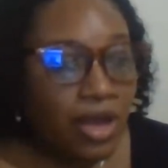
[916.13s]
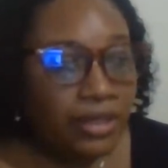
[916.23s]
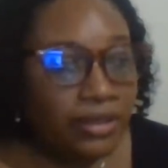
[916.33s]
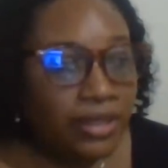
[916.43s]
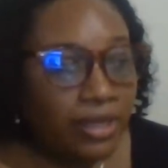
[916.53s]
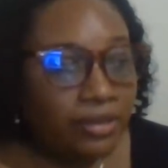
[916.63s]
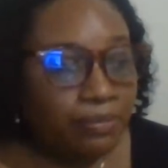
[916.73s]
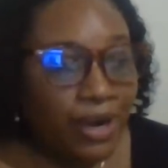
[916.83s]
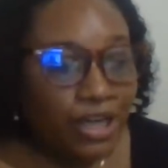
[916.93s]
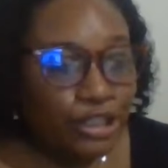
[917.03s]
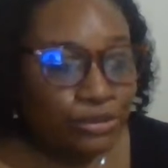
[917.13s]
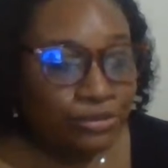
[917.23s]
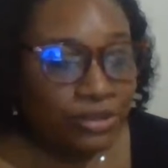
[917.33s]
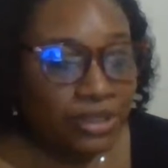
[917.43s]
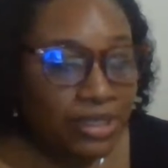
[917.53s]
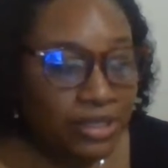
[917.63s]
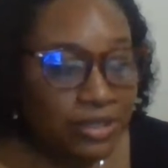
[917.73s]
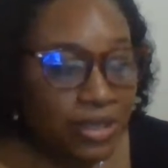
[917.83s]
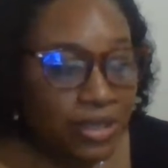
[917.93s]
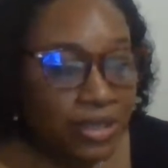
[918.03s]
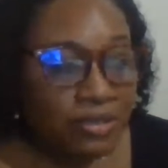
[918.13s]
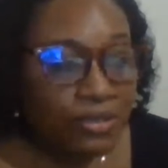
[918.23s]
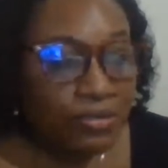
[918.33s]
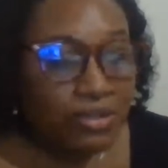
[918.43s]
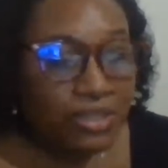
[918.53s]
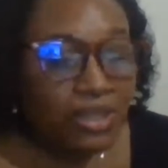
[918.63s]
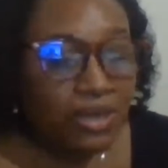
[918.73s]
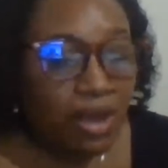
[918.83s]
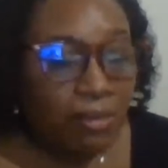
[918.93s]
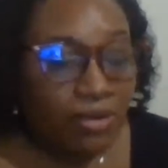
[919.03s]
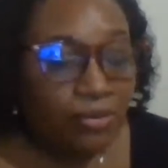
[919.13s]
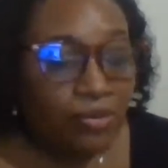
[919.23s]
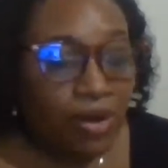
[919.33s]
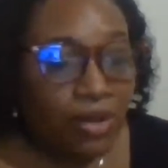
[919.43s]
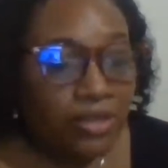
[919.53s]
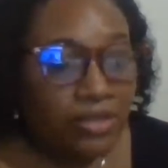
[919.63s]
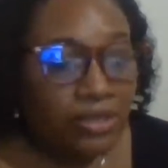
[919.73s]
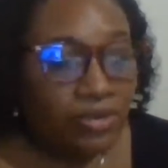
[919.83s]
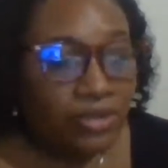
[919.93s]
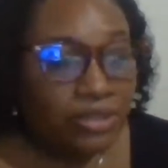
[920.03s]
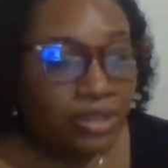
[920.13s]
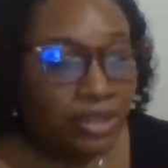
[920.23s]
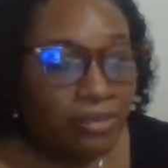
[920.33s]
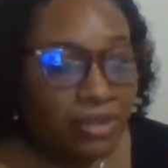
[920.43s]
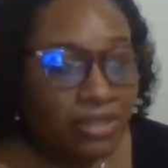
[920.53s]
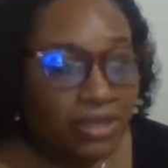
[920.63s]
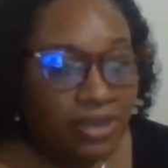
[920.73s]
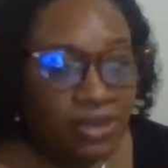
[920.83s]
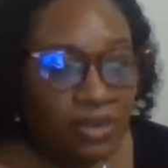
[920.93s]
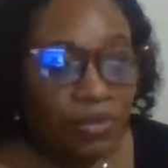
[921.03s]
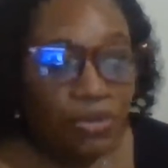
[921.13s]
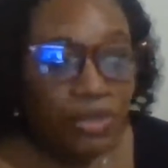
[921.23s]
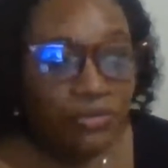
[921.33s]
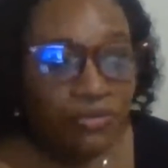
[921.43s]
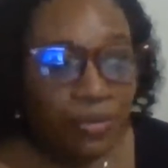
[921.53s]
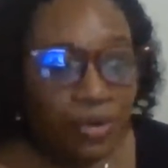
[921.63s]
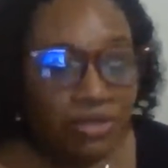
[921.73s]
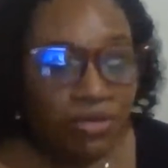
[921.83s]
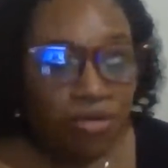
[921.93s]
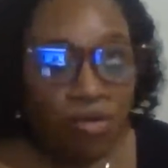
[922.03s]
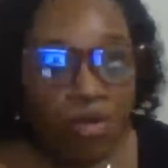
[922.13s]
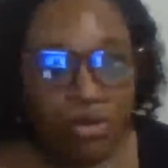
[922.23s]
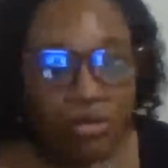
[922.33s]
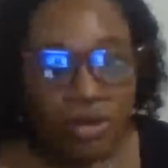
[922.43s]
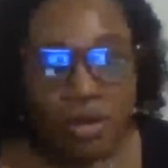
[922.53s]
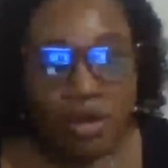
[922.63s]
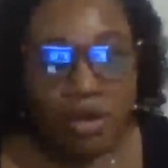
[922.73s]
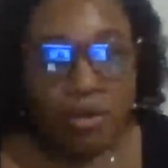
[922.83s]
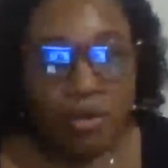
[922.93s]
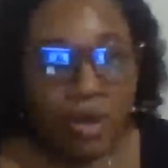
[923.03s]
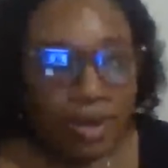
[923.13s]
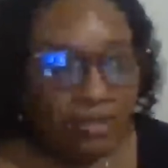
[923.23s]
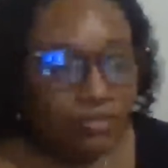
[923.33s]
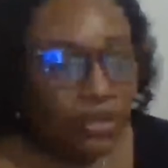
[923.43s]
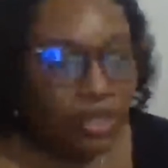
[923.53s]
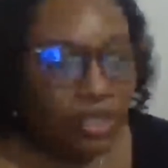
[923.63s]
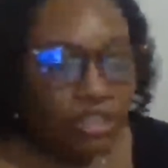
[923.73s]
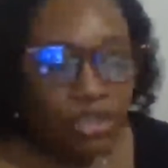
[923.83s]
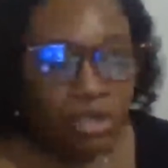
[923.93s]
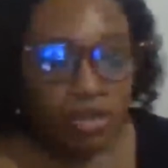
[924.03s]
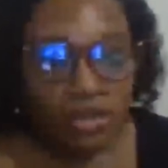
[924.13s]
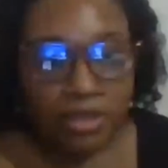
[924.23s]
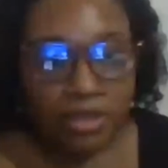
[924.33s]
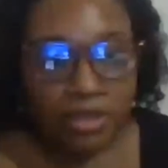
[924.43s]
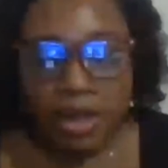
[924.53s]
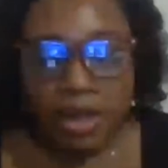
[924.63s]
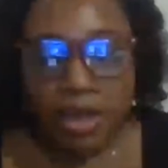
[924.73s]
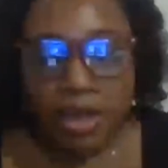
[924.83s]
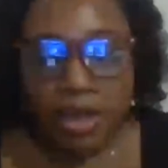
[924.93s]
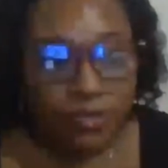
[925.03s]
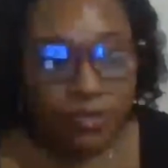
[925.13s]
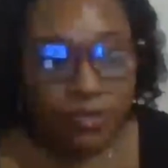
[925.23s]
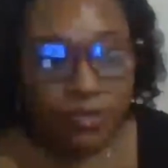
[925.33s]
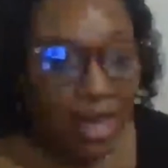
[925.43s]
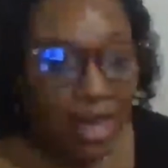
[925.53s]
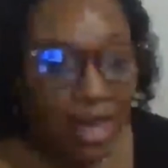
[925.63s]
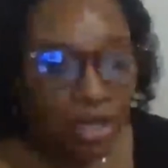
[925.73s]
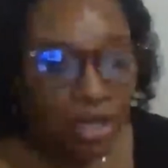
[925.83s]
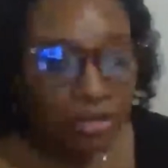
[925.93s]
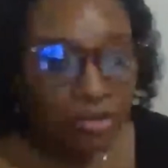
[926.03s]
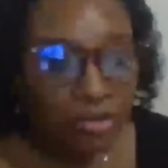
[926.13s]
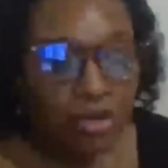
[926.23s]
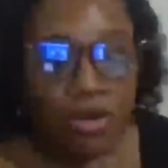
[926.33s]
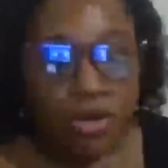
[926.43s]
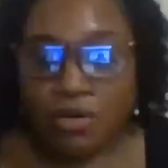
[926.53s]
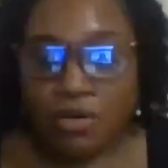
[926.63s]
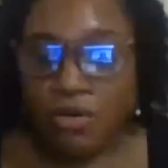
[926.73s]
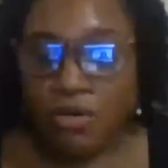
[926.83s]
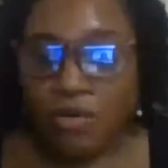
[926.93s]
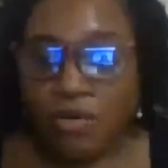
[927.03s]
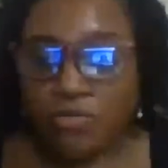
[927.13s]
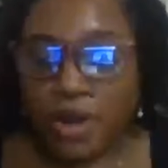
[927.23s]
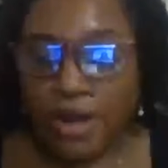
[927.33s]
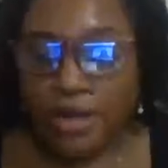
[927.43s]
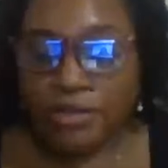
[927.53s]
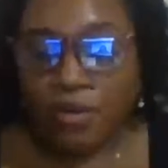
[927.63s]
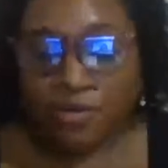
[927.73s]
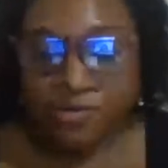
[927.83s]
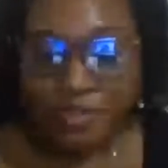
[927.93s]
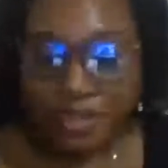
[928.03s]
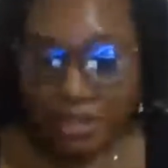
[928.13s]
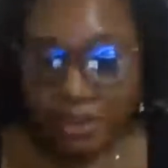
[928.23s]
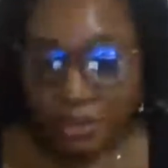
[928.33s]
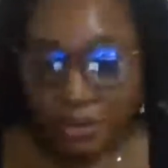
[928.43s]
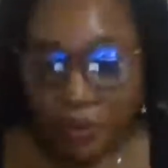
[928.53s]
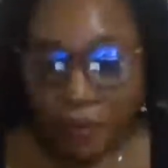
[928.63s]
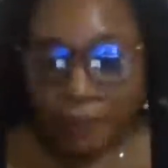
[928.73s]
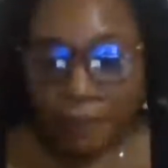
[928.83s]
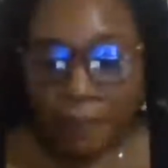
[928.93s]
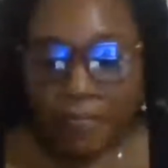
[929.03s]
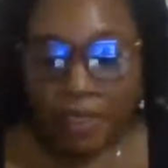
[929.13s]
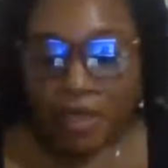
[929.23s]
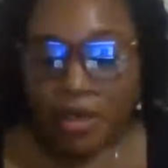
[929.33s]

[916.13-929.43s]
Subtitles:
And then pressure release. So those are the common ones. And on the syllabus, I think they only focus on exfoliation and frost action, right? Or freeze and thaw.